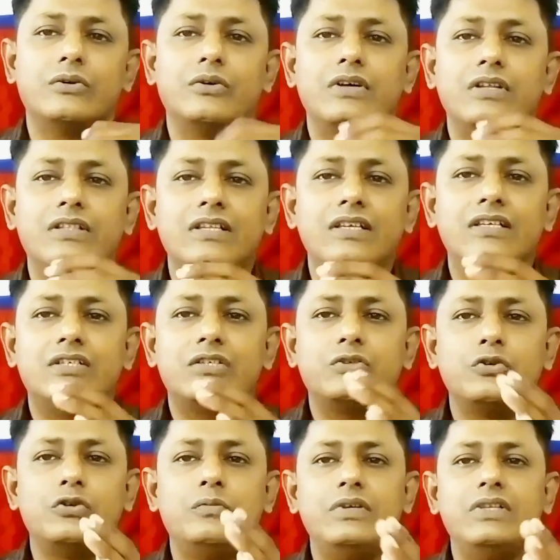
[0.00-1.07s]
So
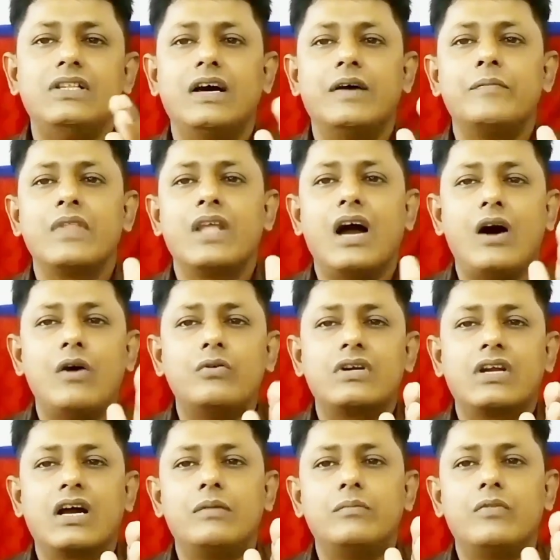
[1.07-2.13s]
this should be the
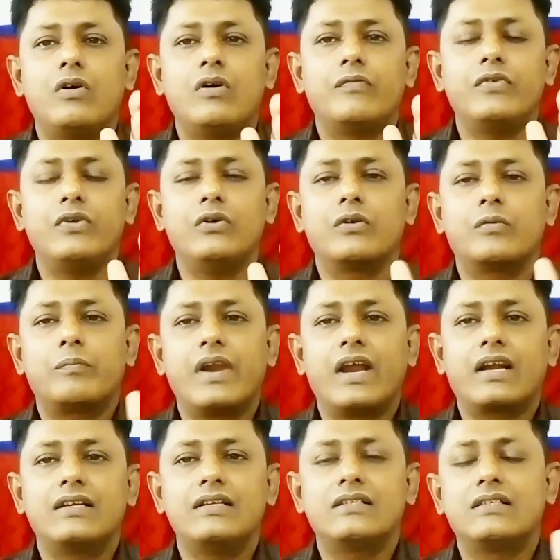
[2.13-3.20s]
outcome of
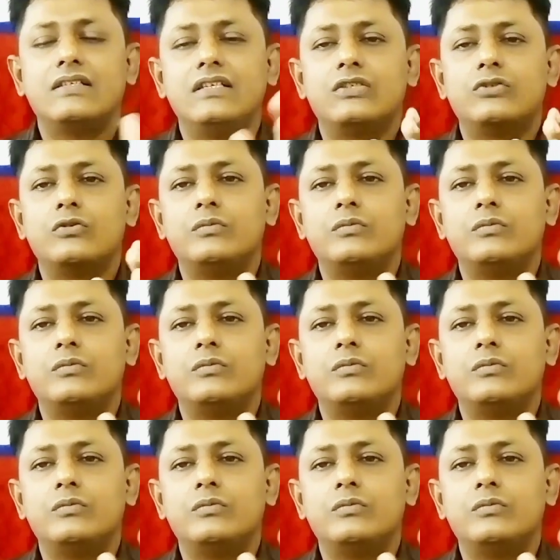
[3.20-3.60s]
your practice.